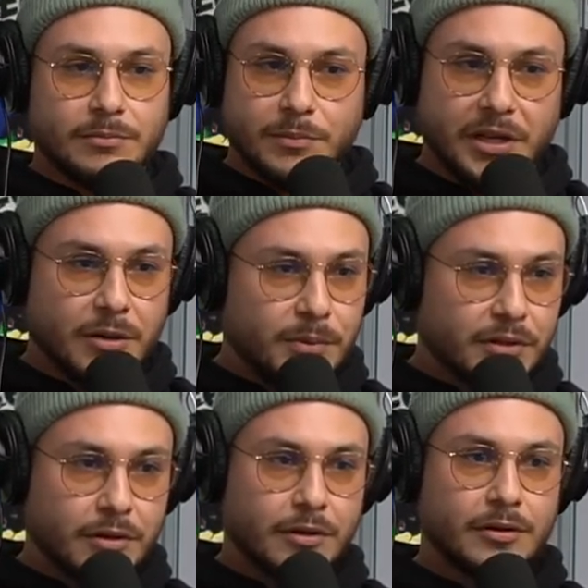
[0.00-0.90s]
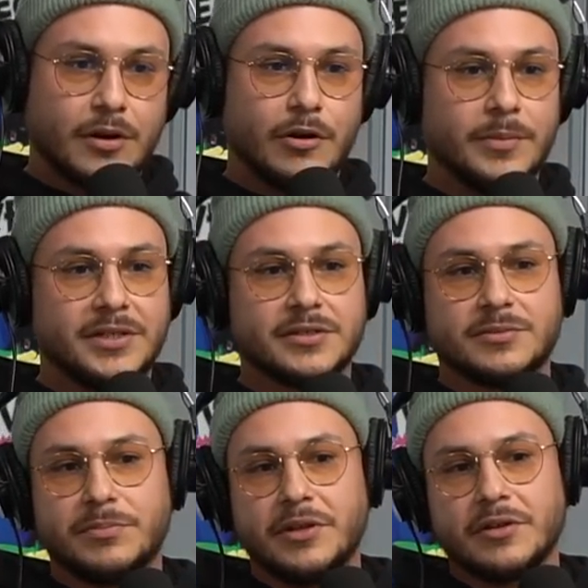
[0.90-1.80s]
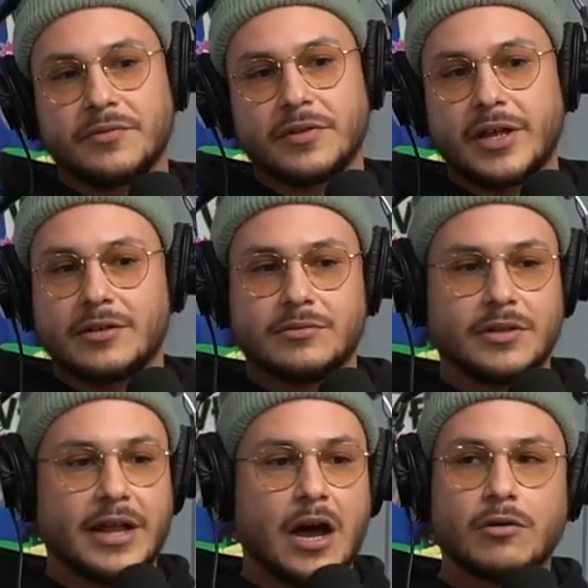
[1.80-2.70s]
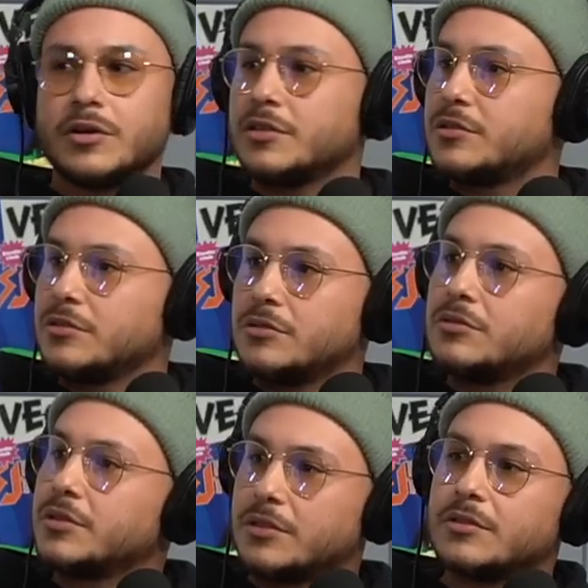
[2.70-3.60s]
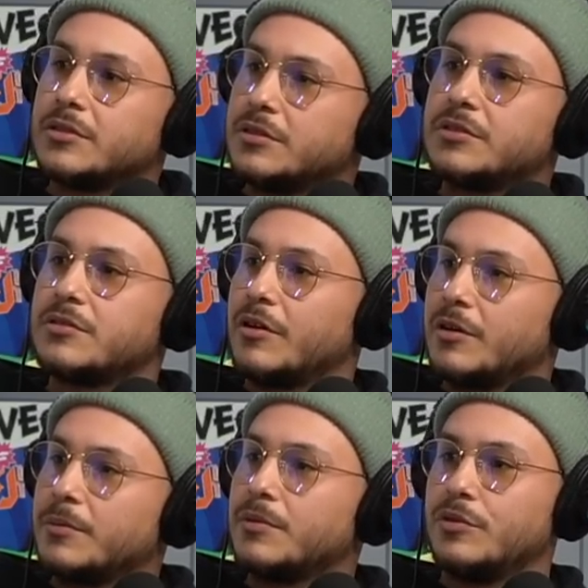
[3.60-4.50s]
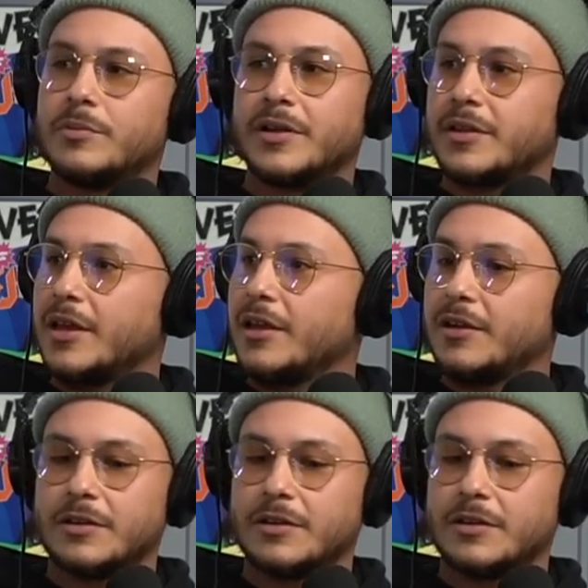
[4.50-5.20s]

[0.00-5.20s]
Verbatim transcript: meet up with the homies and be there for, like, an hour or two, and then you just go to do my thing.